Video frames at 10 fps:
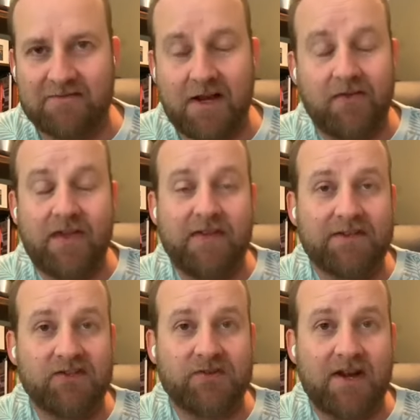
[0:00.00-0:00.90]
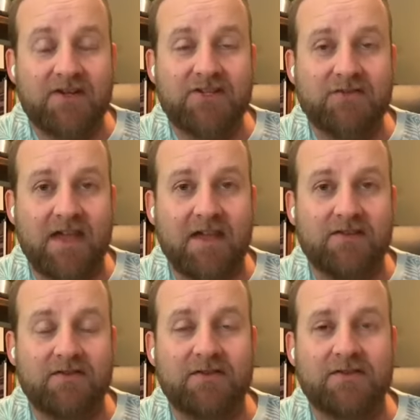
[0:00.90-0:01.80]
Now that's a strategy you can
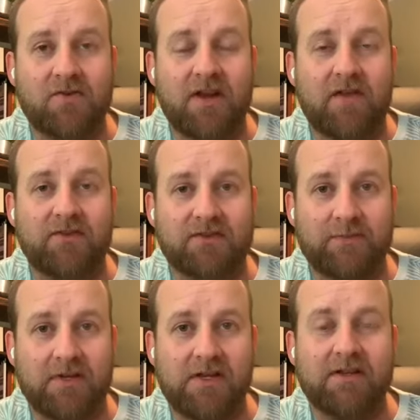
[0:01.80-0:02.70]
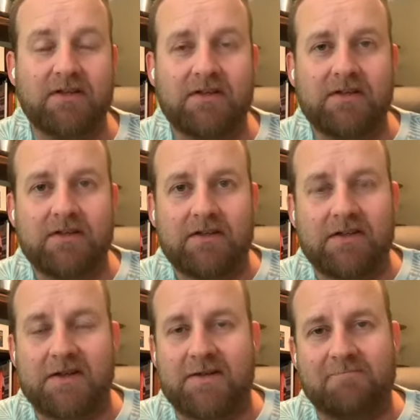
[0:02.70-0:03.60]
use, is going after somebody
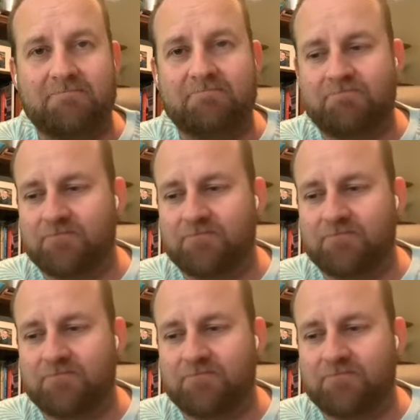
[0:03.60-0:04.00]
and